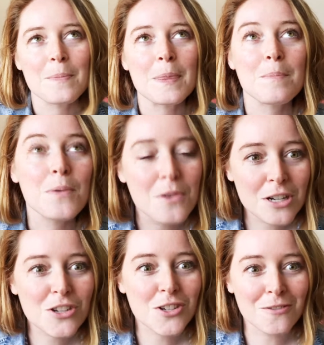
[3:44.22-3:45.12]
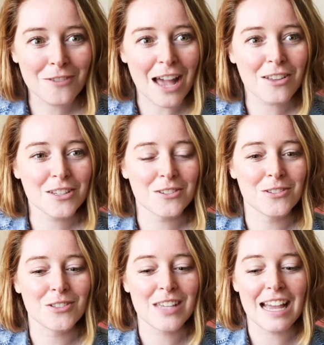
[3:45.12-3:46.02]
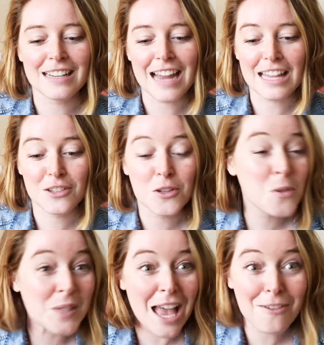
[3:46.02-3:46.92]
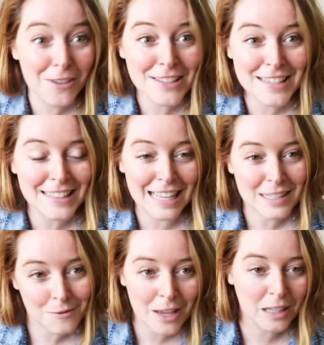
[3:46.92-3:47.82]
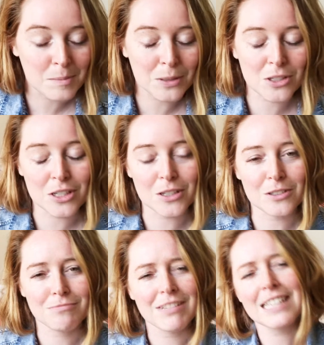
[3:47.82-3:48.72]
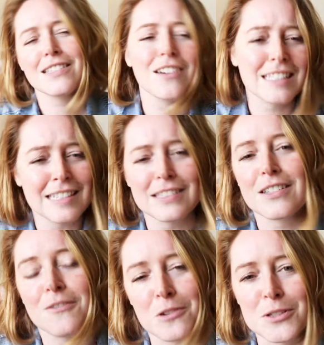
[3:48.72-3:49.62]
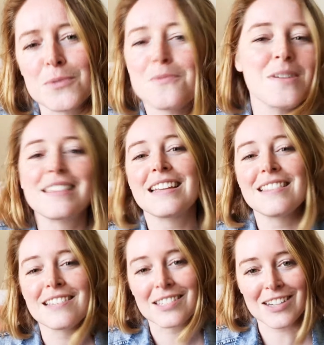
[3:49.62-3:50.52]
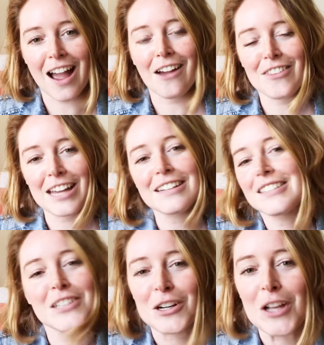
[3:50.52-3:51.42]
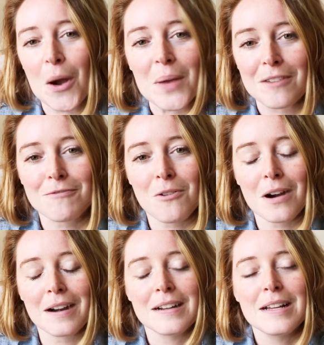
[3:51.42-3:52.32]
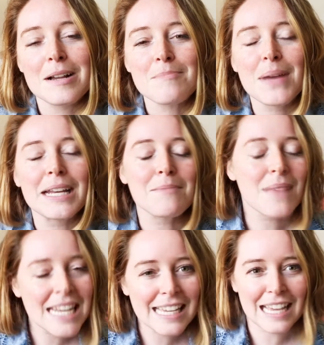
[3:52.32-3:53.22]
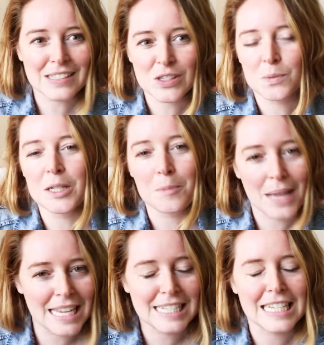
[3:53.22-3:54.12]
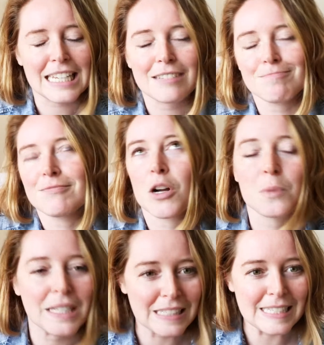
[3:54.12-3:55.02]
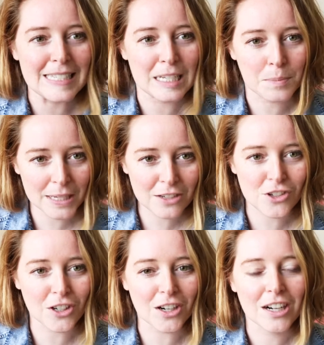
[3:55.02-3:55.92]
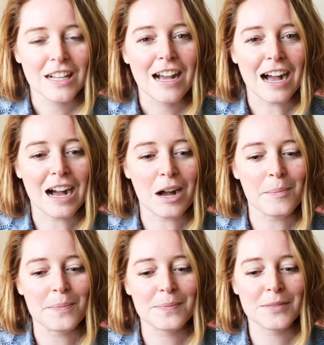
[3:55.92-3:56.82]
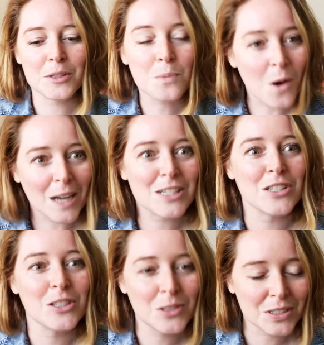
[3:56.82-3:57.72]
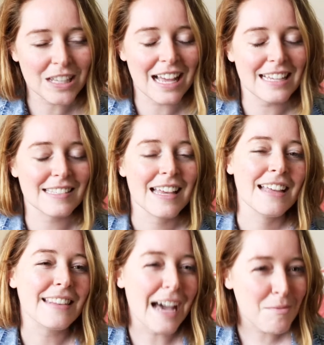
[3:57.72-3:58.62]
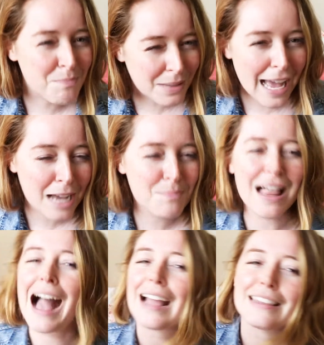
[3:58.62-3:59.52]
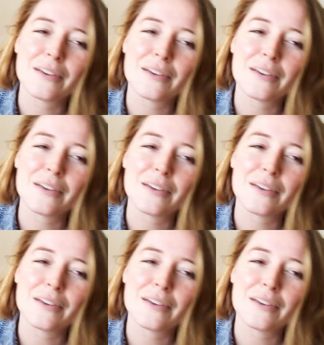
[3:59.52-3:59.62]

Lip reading: push your values and use everything that's available to you, as long as it's, of course, within the style that you're going for. But in many cases, when you're painting a realistic picture, you want to utilize that black and the